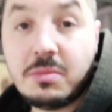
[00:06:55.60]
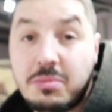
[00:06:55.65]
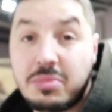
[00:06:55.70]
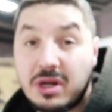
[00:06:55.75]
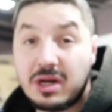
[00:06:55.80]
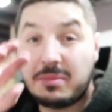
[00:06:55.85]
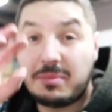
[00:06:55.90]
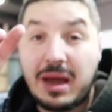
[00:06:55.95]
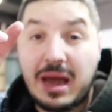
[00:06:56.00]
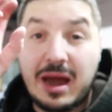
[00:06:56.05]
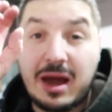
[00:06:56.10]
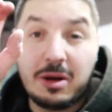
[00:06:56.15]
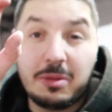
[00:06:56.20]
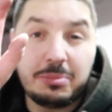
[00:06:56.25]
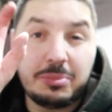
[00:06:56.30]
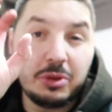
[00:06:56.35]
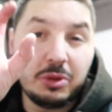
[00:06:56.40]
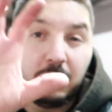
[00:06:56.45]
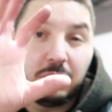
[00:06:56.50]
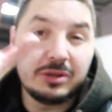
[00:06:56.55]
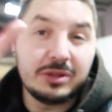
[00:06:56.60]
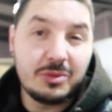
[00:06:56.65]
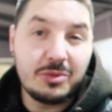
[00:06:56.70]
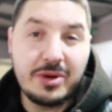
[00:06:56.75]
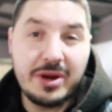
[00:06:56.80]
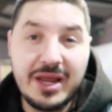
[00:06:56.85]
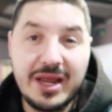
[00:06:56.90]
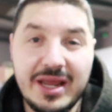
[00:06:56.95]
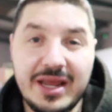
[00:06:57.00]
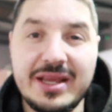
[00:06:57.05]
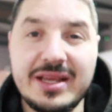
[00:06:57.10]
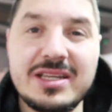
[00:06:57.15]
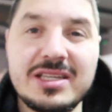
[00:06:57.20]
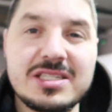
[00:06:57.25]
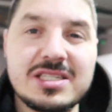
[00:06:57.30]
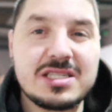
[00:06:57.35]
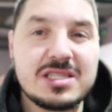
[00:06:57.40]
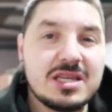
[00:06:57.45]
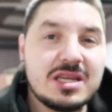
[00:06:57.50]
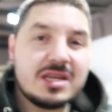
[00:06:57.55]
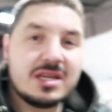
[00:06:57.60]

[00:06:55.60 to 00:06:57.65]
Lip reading: pull them out, pull the rings,